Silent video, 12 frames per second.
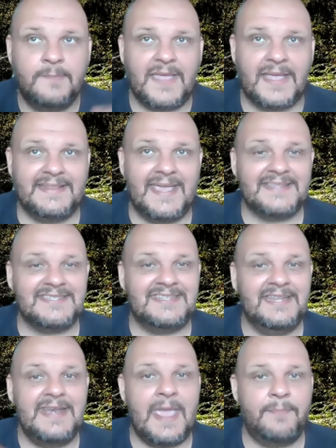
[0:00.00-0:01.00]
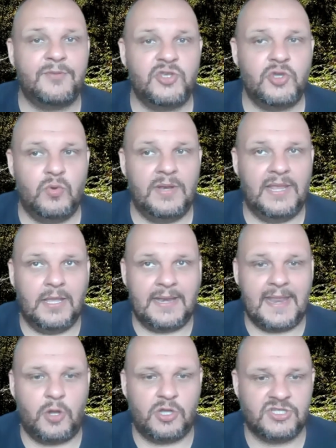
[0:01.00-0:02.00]
And that's the Neptunian
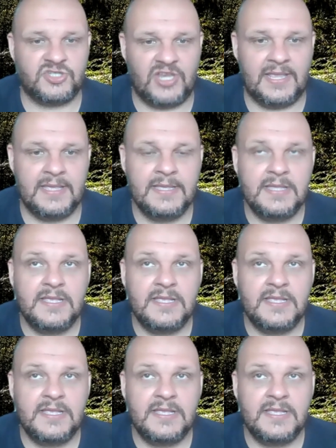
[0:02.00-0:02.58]
energy.